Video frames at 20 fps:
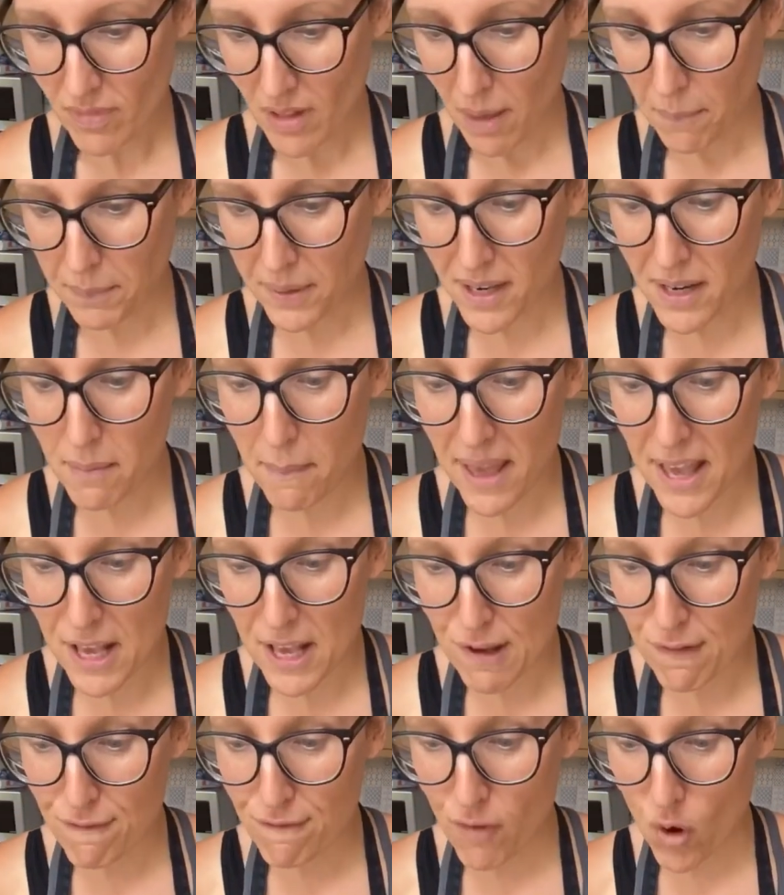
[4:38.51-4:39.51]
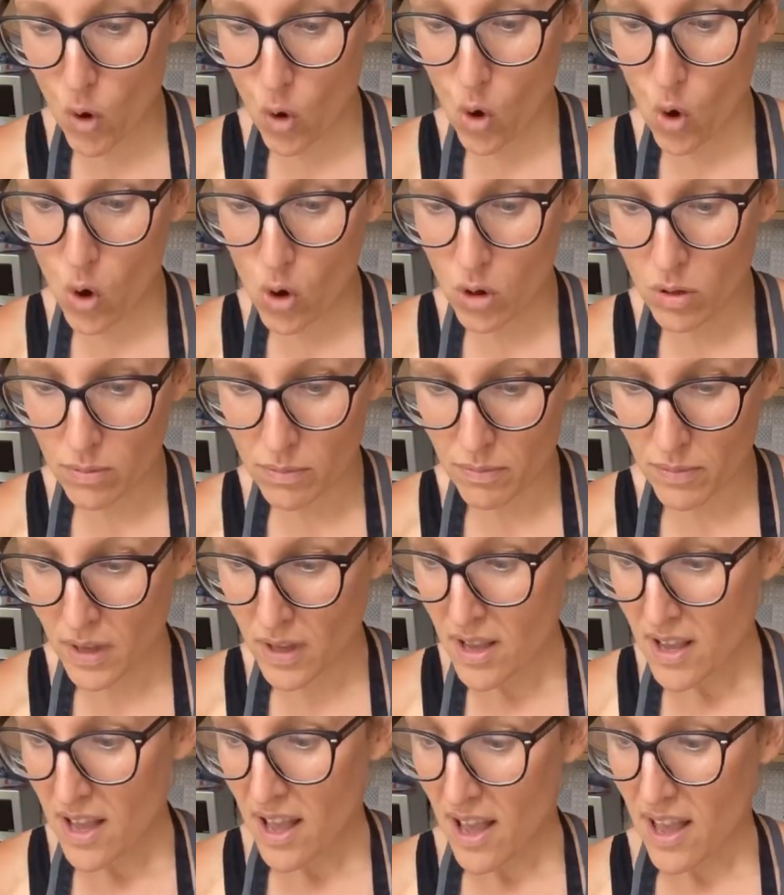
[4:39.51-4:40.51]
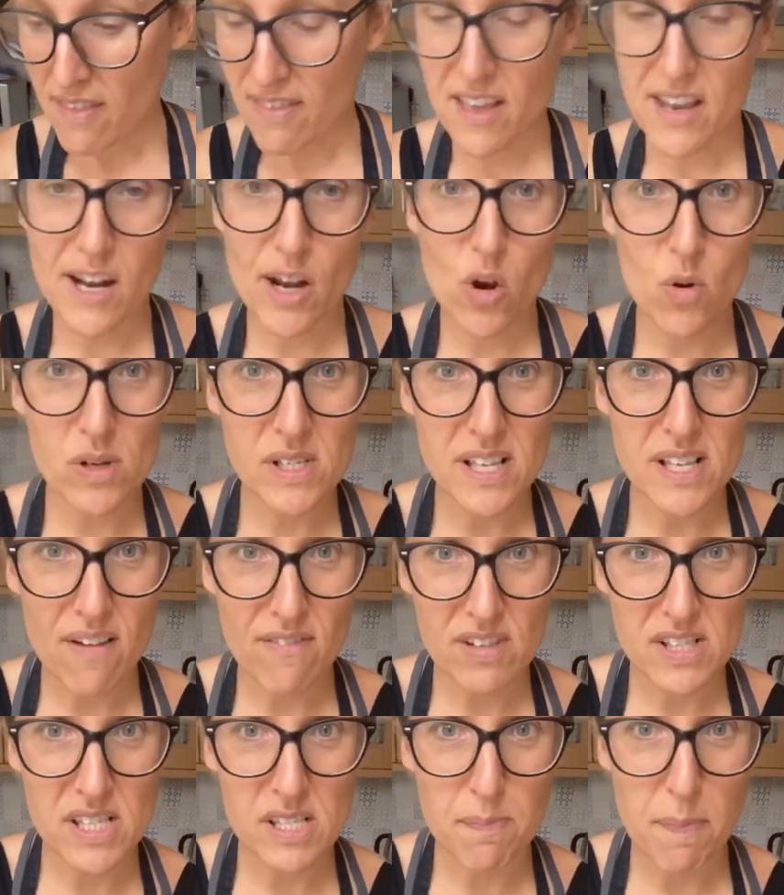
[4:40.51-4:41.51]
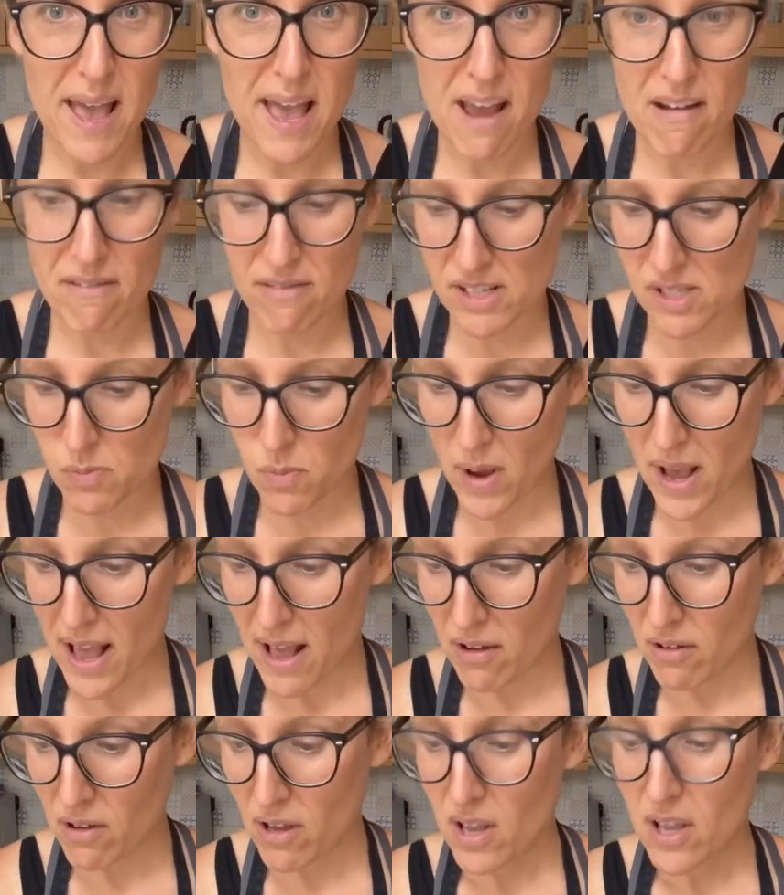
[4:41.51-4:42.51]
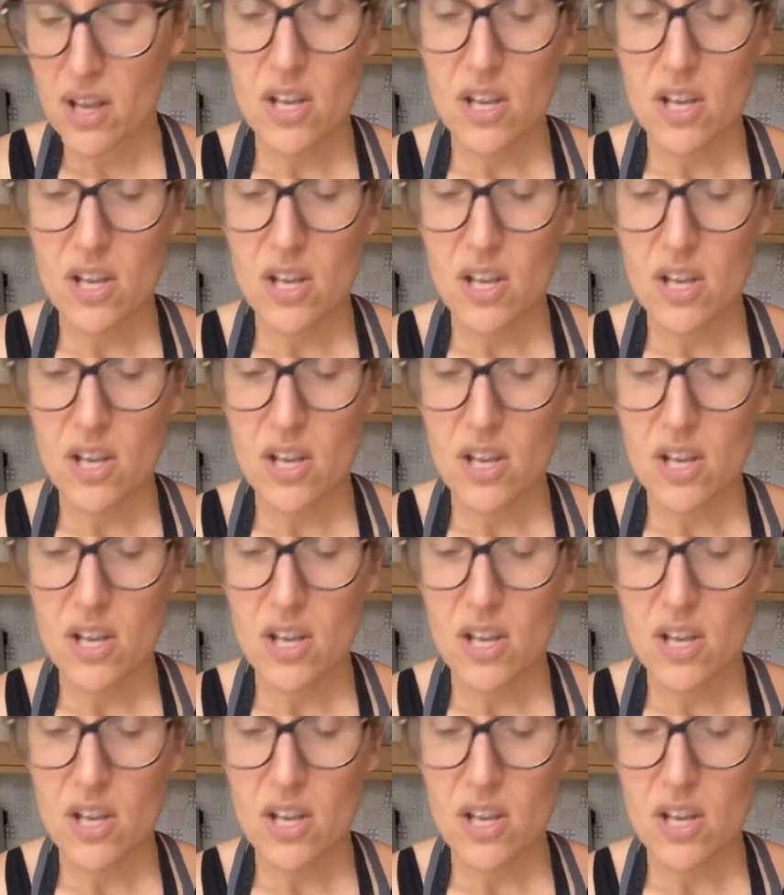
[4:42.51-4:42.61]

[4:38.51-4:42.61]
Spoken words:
I'm going to make 4, and then I always have a spare as well,